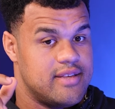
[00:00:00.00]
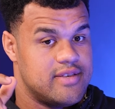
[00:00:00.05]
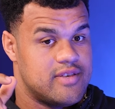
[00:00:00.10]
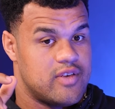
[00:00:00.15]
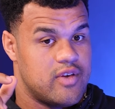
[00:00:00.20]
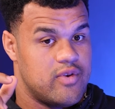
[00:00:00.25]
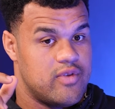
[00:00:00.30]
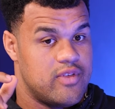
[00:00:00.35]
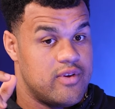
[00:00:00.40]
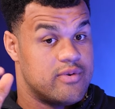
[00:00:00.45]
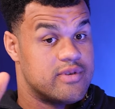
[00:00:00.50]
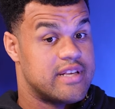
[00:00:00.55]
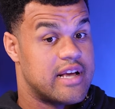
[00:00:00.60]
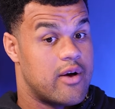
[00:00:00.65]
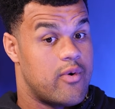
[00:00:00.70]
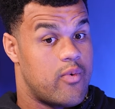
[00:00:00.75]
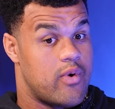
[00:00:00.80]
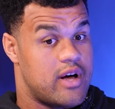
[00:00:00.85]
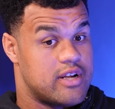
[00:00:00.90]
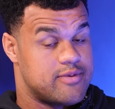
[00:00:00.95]
So there was like a
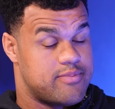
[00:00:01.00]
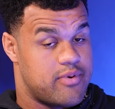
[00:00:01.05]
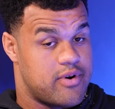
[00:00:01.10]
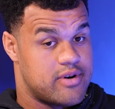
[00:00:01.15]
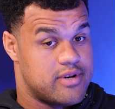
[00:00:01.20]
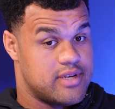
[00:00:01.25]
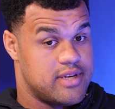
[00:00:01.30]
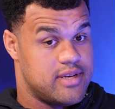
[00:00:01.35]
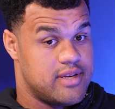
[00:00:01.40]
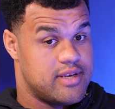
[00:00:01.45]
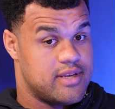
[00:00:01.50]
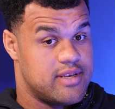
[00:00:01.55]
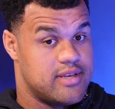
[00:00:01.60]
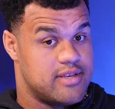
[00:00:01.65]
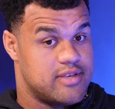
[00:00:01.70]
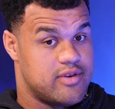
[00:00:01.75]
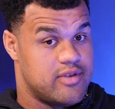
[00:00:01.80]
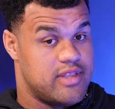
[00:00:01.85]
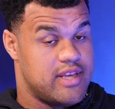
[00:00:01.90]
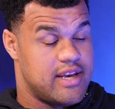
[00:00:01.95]
watch party.
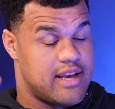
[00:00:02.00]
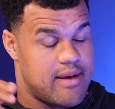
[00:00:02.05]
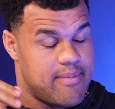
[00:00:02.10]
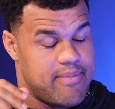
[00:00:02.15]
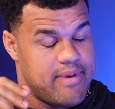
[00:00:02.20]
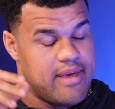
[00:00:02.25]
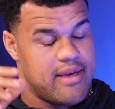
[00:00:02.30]
So then I